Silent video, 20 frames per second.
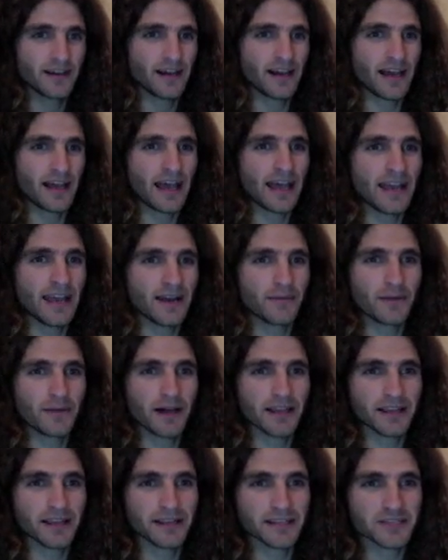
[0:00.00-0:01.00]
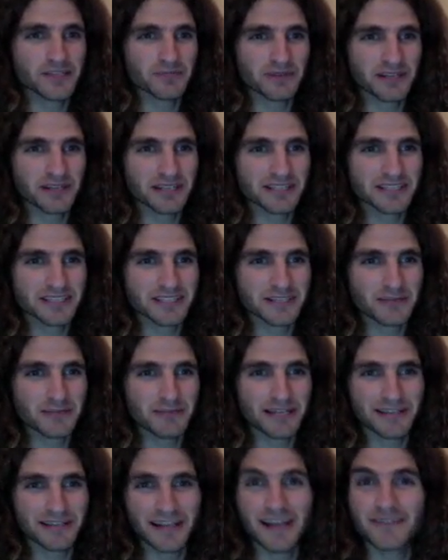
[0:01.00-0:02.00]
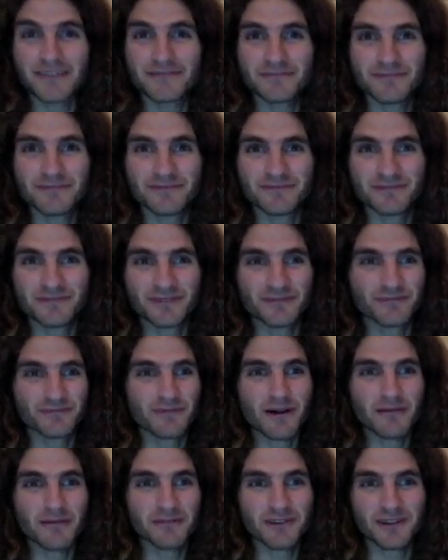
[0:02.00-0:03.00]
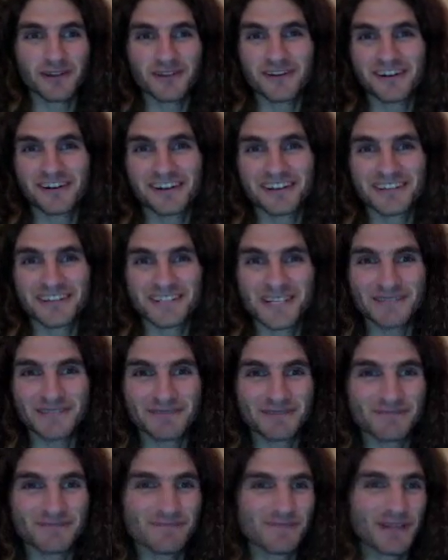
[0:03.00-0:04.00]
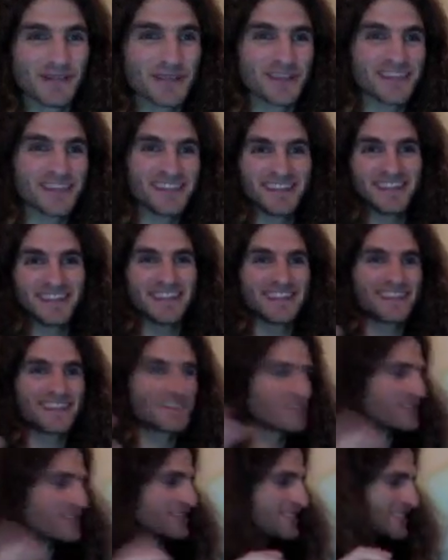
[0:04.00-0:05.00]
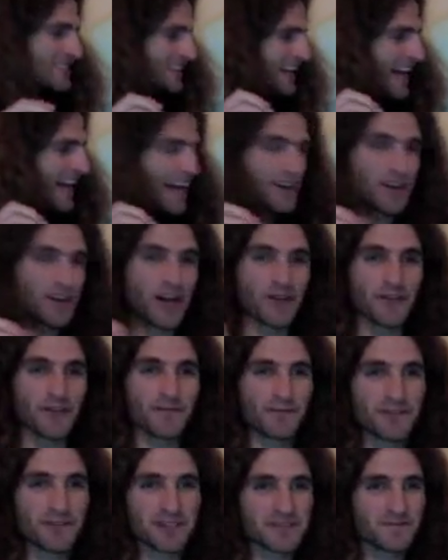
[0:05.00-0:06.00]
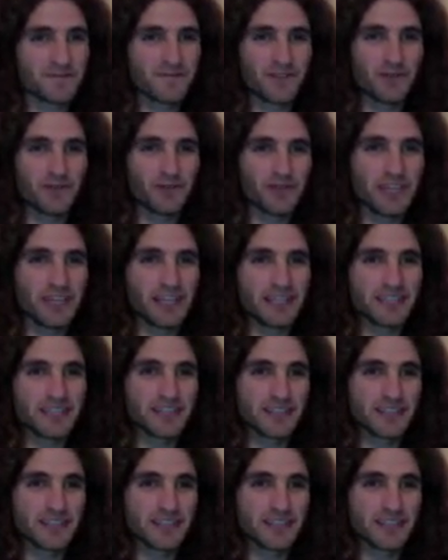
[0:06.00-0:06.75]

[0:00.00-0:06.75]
And I'm probably going to experience this all my life. Probably all you are going to tell me. But just, I don't know, the first few weeks.